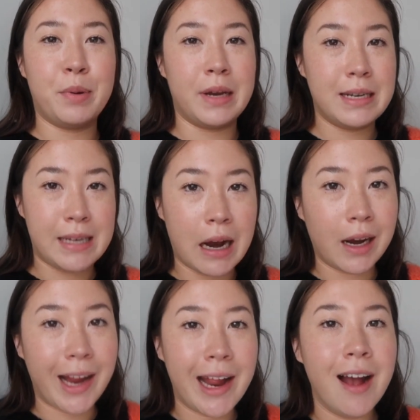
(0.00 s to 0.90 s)
putting
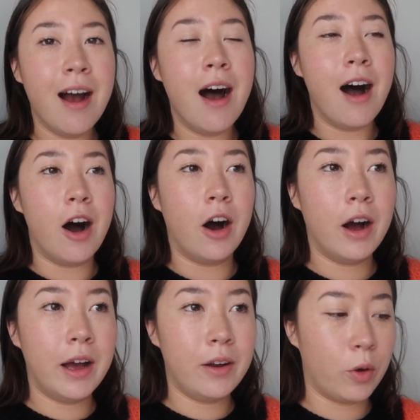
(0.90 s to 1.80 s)
dairy
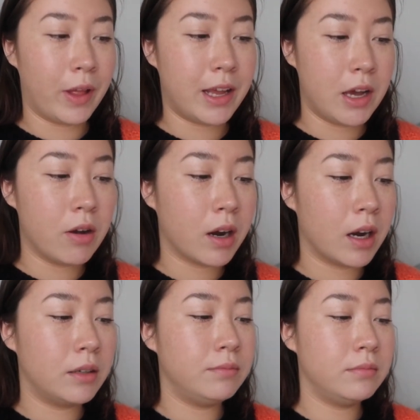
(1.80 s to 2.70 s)
on, or like
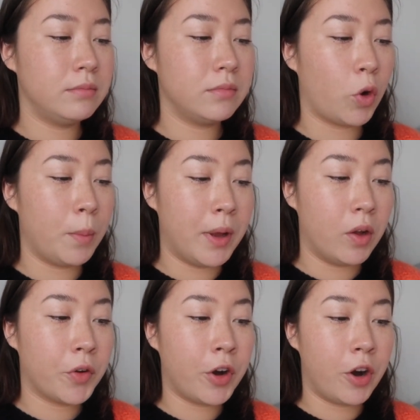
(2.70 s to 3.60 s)
yogurt or
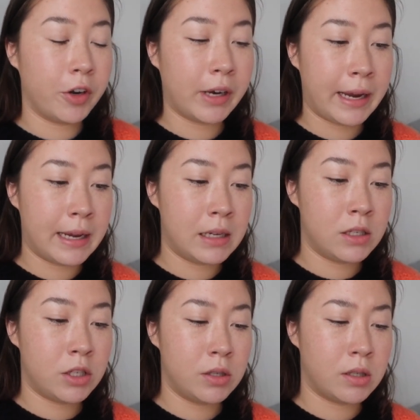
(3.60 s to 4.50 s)
milk on your
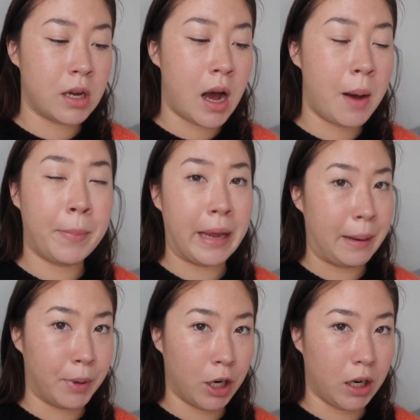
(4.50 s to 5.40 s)
hands to stop a
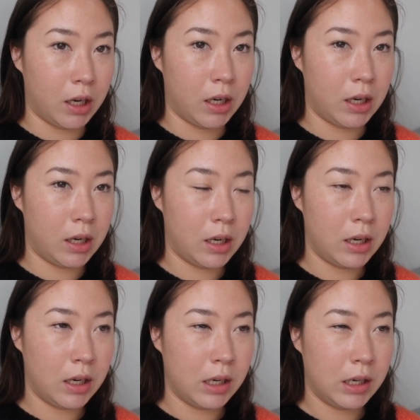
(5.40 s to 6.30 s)
burn
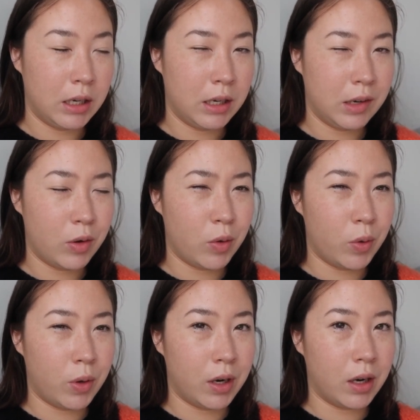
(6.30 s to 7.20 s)

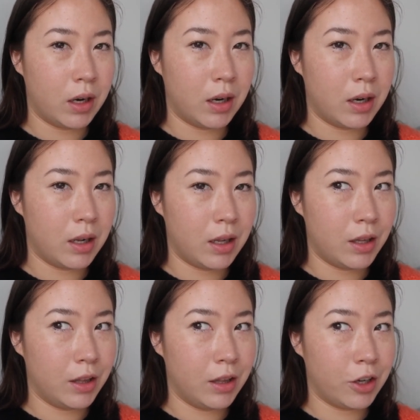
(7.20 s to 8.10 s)
or
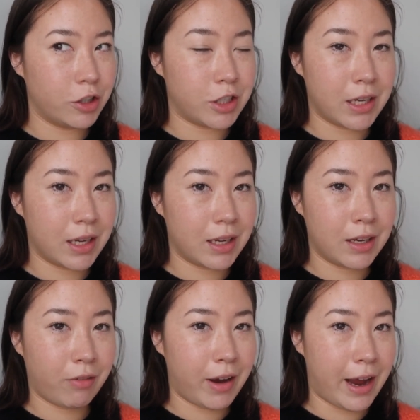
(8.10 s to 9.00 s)
allergic
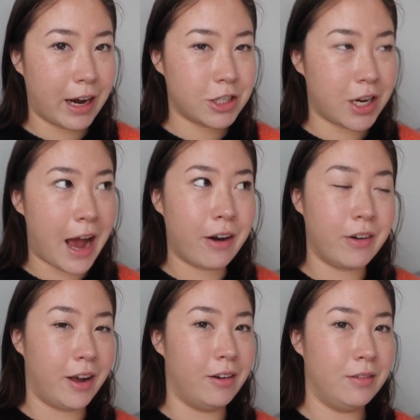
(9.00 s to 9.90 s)
reaction? I
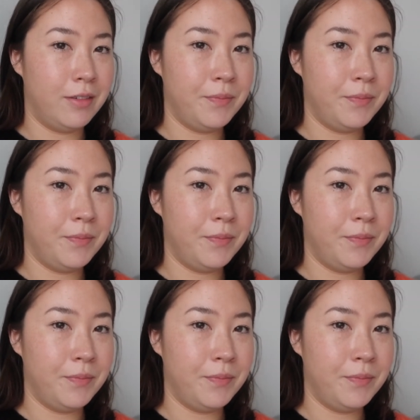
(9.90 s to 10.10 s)
don't know,